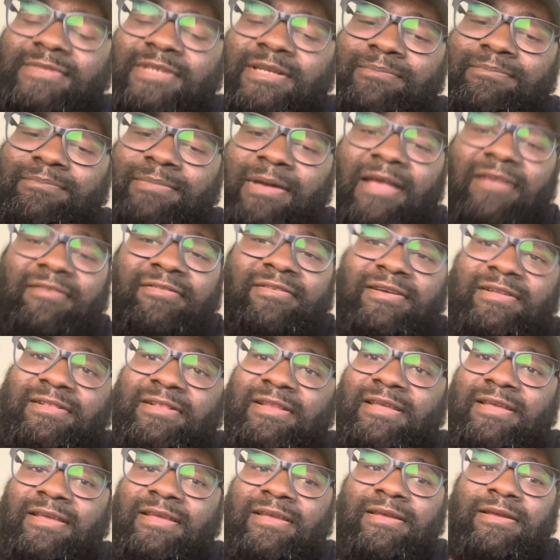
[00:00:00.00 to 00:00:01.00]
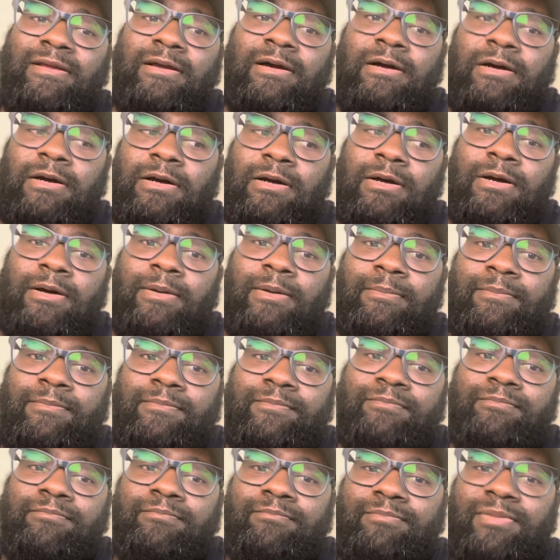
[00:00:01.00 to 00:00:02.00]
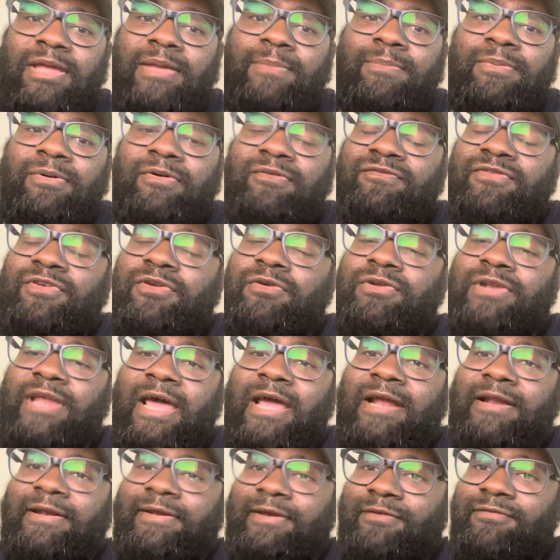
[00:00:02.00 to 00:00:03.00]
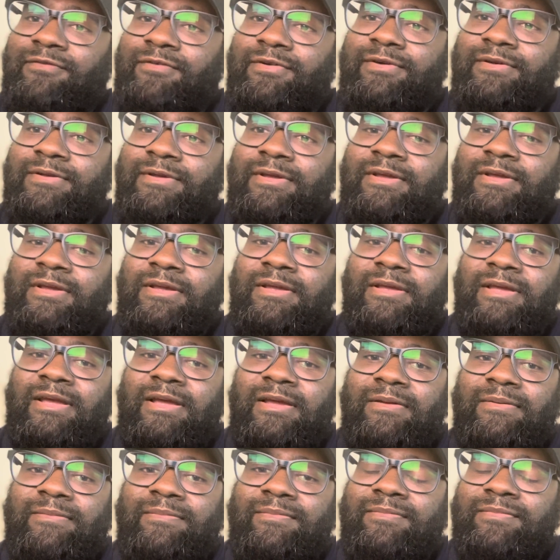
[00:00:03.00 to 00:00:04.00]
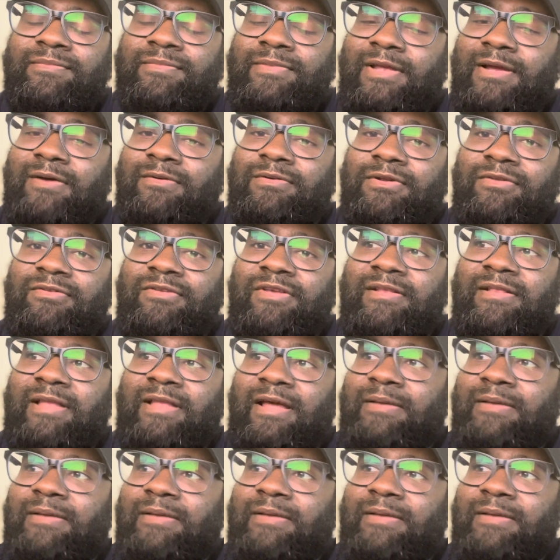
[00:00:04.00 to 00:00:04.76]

basically people view Dak different on the team.